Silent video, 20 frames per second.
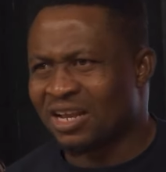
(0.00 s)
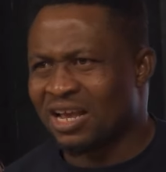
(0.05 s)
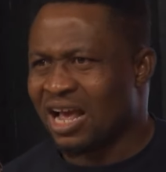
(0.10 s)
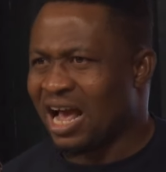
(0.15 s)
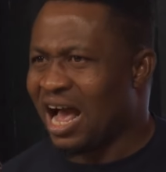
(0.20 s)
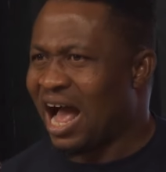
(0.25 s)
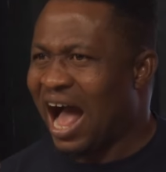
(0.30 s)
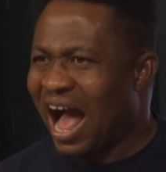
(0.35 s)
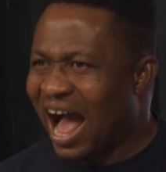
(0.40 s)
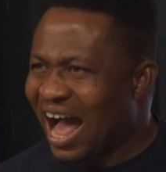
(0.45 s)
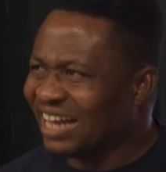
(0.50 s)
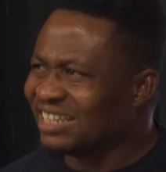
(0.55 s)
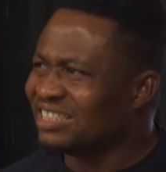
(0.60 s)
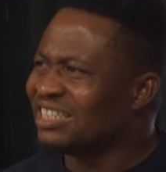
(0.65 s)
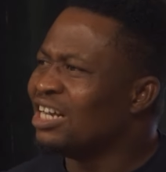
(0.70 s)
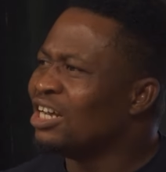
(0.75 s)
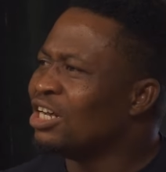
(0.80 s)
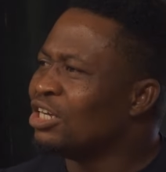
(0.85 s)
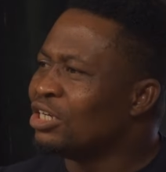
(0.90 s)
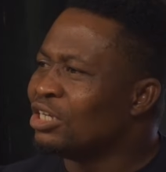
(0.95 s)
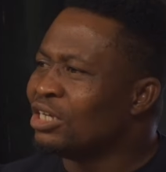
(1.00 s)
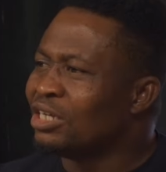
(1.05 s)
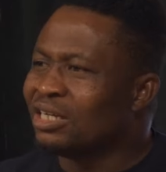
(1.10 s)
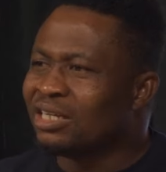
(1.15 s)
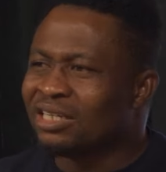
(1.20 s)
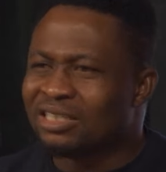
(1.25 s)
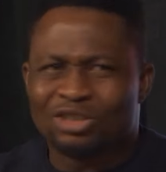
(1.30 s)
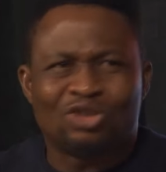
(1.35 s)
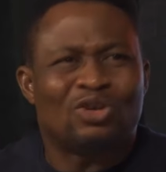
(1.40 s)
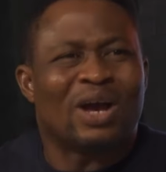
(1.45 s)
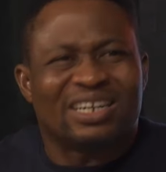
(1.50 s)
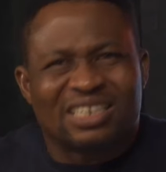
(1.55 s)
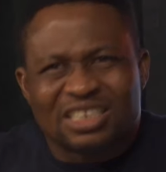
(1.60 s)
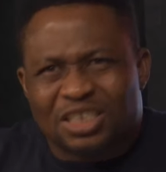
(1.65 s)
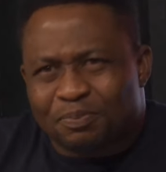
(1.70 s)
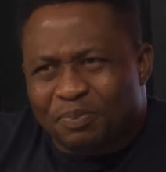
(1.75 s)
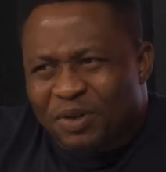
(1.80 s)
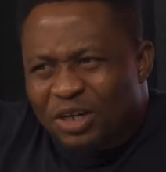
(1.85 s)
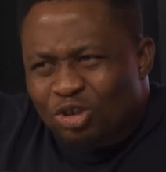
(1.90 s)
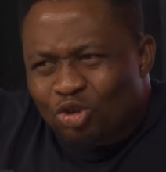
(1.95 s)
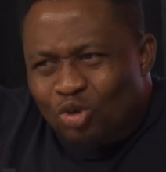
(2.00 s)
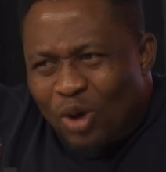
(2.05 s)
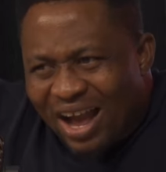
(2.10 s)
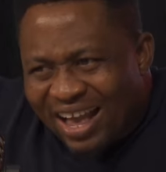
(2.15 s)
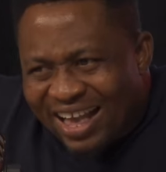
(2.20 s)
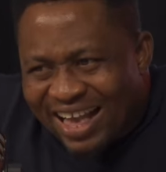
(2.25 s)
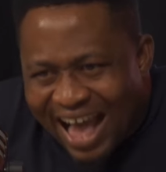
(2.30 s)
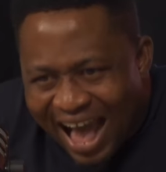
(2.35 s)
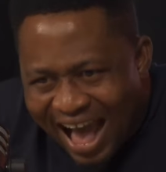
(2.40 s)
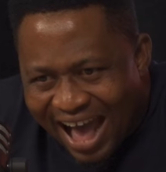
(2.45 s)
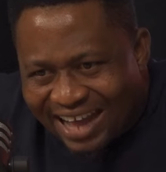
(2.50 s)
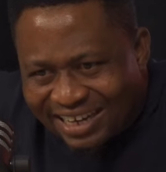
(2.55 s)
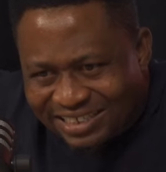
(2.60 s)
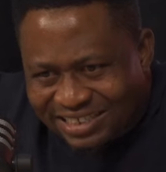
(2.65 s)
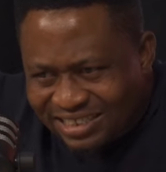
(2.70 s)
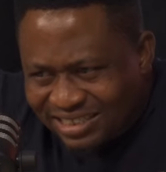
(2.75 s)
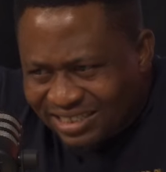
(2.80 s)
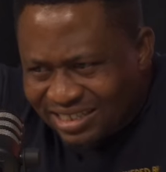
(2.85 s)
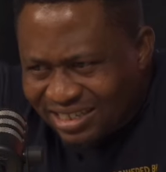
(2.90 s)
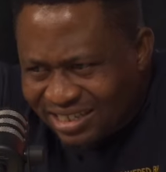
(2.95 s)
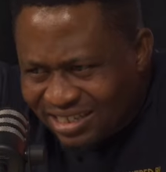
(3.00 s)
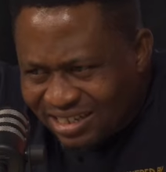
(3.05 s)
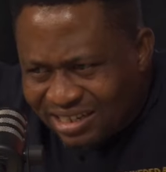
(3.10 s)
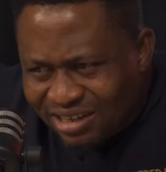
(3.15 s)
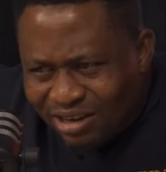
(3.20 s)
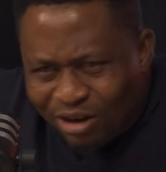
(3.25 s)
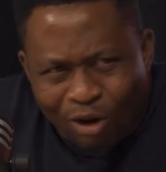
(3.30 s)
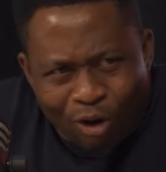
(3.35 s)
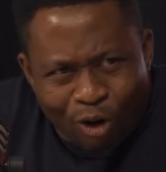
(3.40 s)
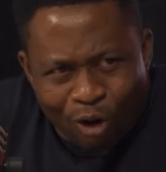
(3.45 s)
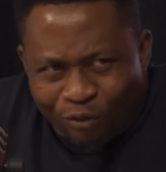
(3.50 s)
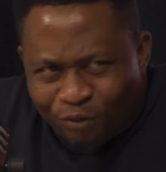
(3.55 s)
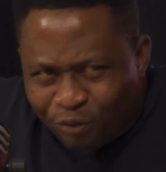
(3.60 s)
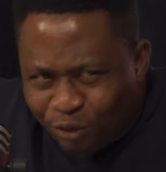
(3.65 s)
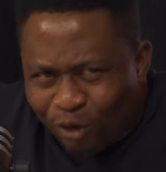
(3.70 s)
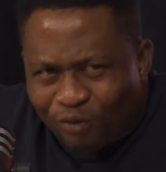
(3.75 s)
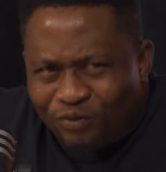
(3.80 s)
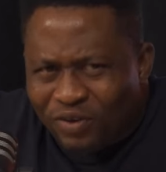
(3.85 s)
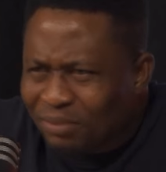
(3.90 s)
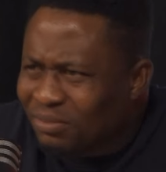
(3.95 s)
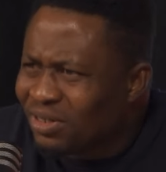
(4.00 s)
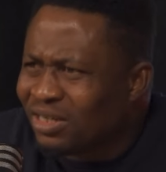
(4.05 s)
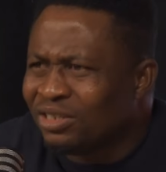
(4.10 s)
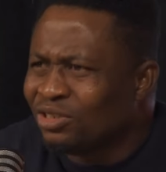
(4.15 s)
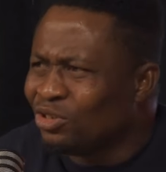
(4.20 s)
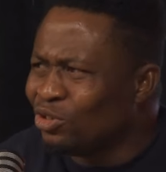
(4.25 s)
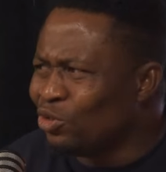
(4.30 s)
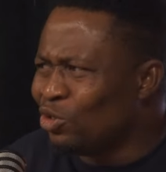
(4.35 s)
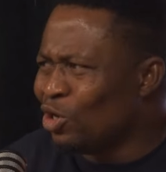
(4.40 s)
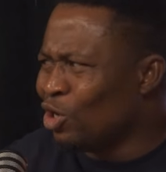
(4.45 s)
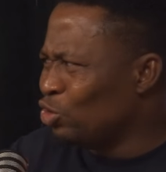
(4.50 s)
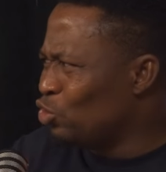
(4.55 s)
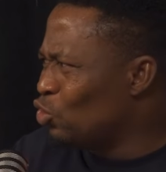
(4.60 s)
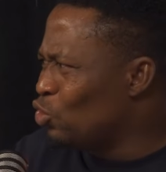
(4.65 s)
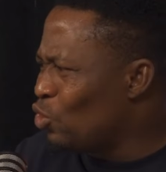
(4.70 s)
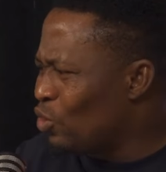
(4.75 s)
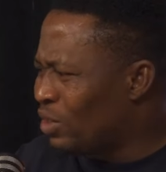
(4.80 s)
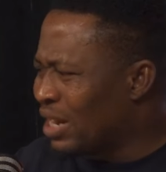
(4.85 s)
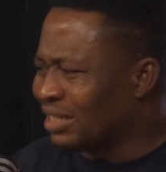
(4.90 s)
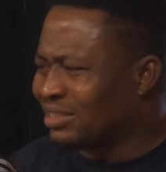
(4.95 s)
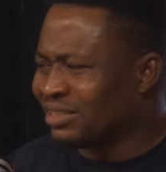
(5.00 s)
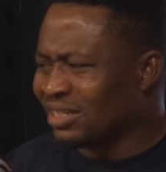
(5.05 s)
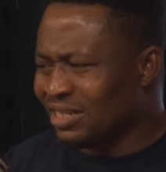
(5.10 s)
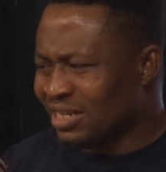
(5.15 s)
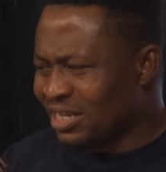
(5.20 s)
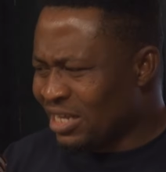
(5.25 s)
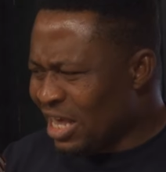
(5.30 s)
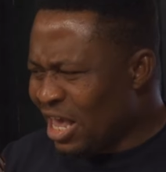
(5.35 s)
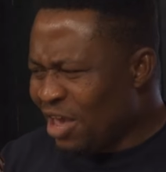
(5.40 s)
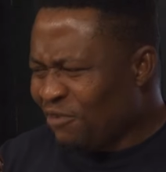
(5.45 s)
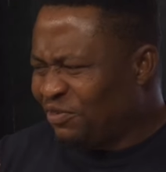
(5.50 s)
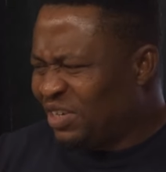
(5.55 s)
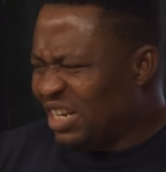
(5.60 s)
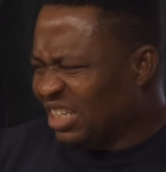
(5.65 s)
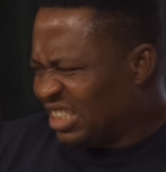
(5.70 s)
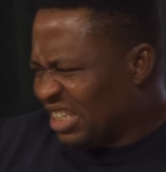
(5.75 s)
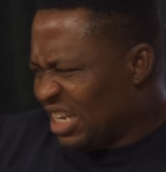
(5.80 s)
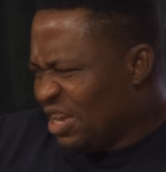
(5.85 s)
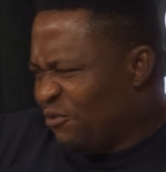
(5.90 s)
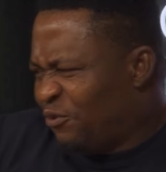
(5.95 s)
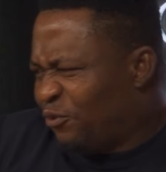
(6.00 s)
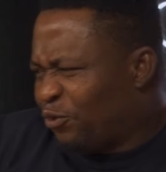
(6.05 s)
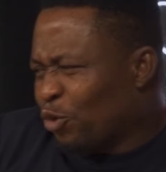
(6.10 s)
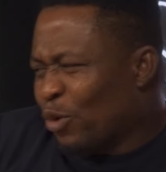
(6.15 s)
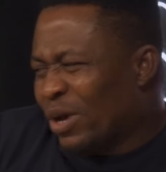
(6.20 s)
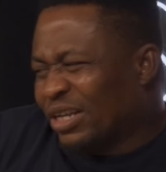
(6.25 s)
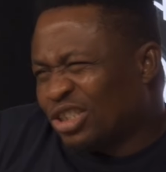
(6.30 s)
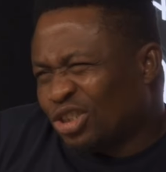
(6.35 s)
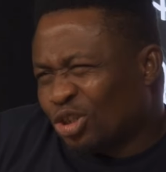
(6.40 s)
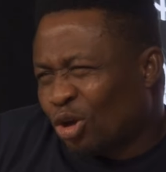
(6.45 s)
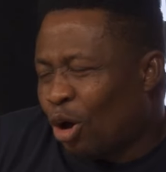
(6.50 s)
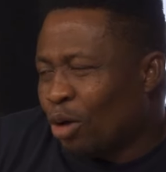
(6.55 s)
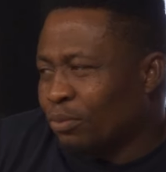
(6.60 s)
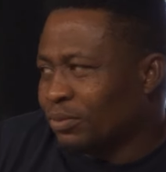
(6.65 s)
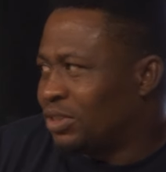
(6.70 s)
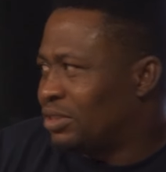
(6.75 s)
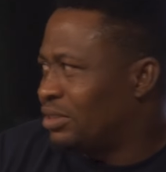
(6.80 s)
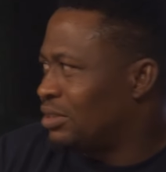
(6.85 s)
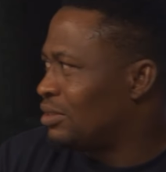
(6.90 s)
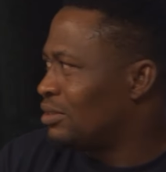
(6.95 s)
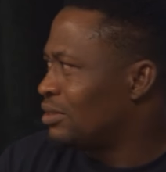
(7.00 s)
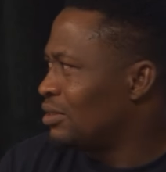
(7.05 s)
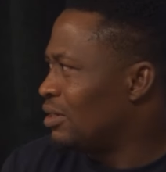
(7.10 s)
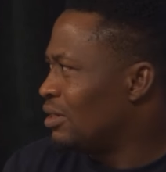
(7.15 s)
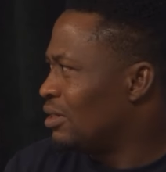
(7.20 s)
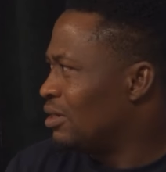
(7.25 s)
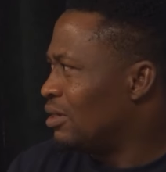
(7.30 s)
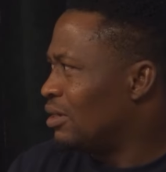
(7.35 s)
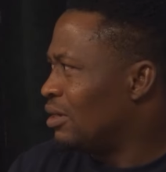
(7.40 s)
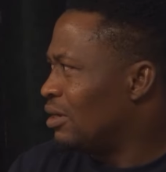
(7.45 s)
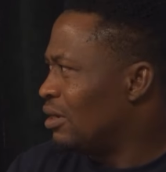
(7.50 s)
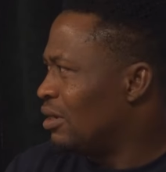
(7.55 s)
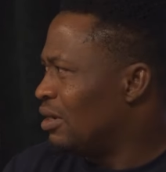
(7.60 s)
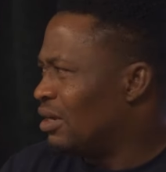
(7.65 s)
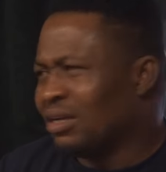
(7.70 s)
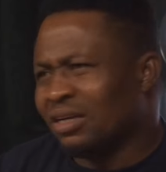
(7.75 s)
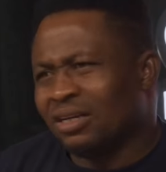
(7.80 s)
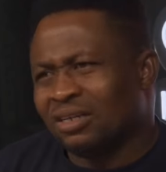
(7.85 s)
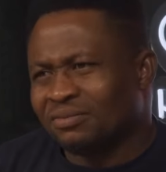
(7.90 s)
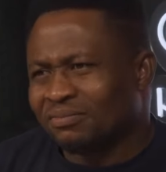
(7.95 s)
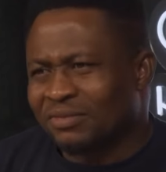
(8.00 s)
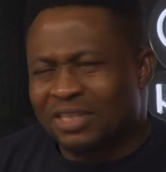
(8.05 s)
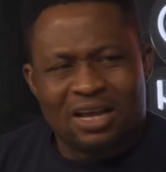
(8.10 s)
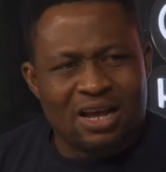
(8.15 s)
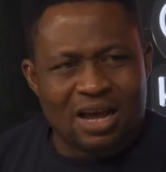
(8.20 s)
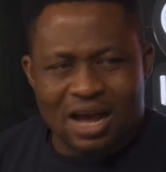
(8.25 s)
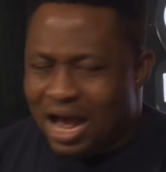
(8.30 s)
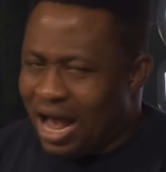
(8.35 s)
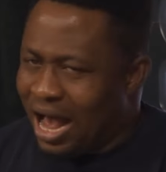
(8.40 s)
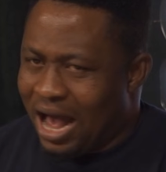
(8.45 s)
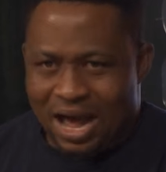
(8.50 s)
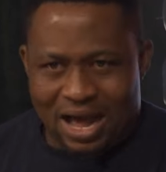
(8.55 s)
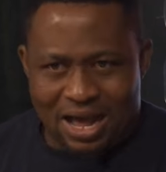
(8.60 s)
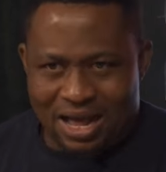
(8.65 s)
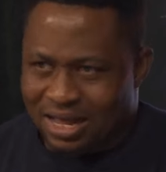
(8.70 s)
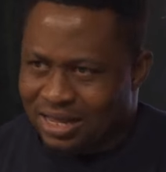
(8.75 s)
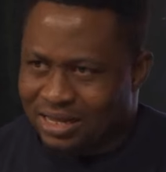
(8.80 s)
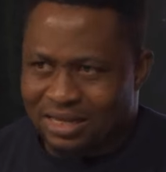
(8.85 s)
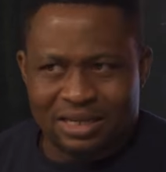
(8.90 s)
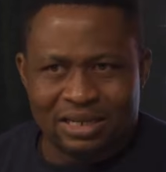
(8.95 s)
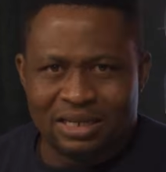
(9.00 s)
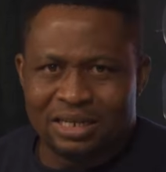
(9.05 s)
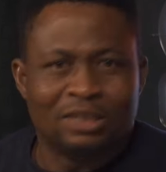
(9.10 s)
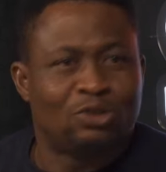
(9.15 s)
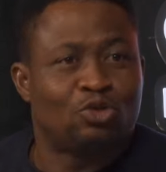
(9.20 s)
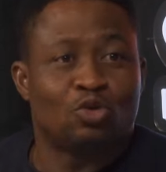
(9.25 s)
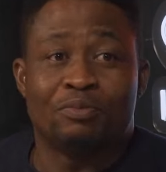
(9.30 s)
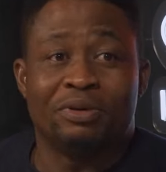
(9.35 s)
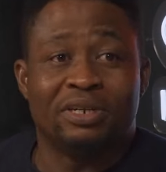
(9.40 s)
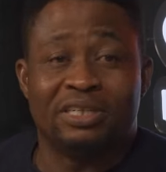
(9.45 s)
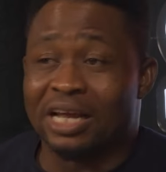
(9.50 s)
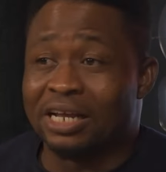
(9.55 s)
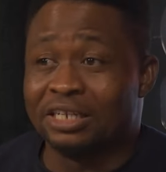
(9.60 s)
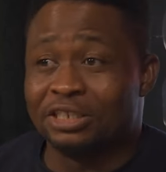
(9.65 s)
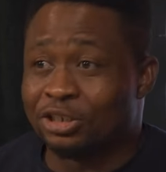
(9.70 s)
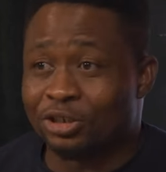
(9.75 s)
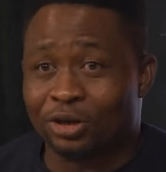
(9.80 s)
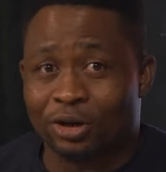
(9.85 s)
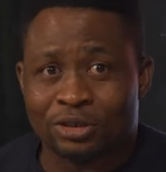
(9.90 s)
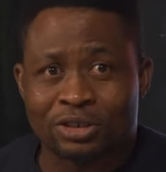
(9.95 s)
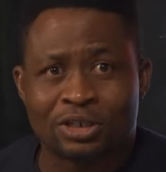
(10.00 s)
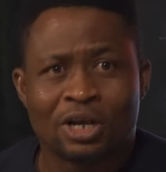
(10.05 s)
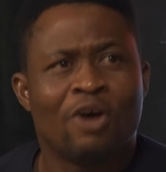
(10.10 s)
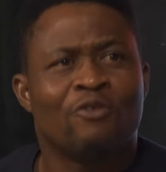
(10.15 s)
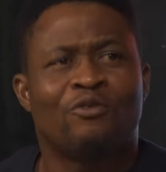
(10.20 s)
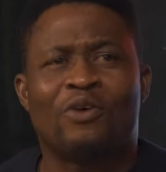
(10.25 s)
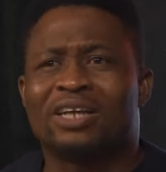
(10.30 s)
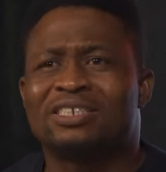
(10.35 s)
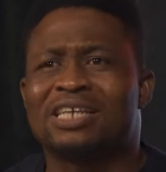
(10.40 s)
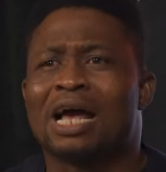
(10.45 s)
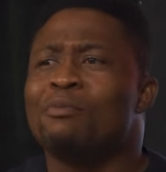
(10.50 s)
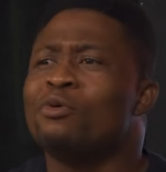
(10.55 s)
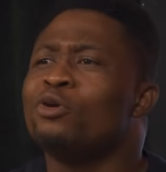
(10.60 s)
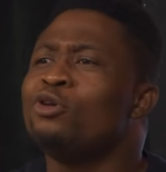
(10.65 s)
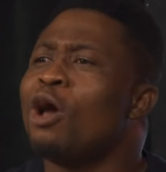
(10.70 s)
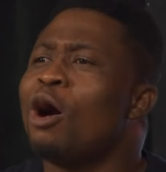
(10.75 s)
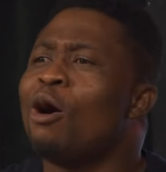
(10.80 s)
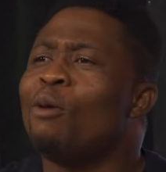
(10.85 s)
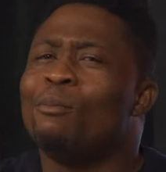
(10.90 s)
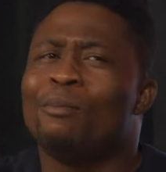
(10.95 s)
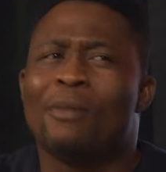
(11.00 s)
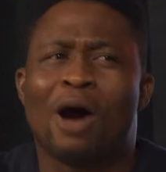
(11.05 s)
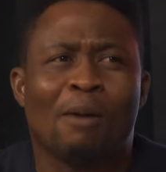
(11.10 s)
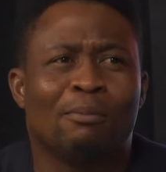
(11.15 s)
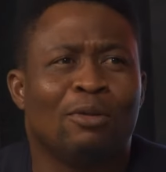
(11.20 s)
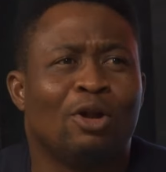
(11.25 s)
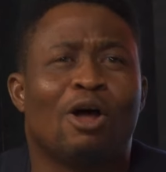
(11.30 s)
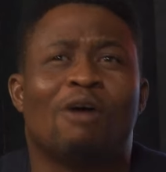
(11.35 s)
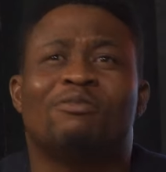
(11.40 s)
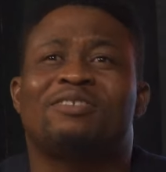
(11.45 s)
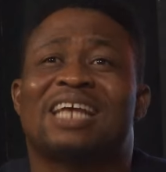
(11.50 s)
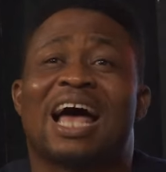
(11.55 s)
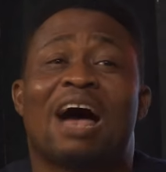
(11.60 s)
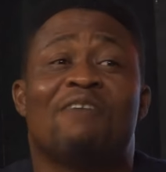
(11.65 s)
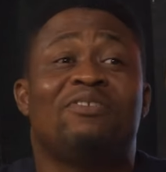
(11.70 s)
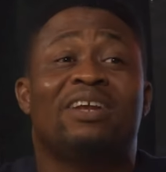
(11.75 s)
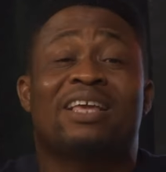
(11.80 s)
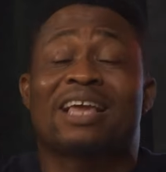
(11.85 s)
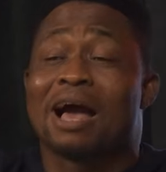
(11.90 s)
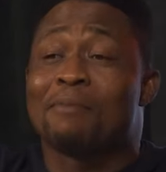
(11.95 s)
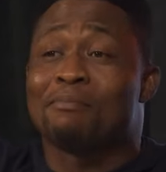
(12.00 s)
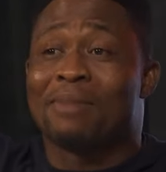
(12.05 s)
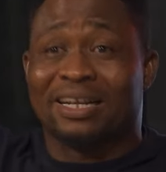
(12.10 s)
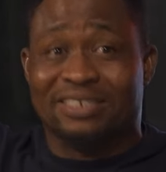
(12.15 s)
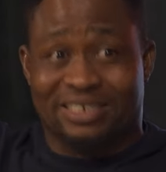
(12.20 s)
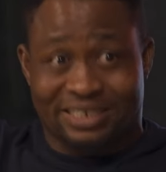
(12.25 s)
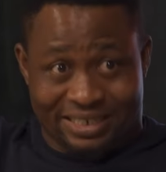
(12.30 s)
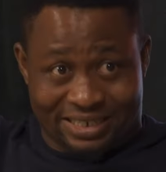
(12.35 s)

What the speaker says: And you are the spiritual guard of your family. You know that if this influence comes, it will be dangerous. For example, your mom loves African magic.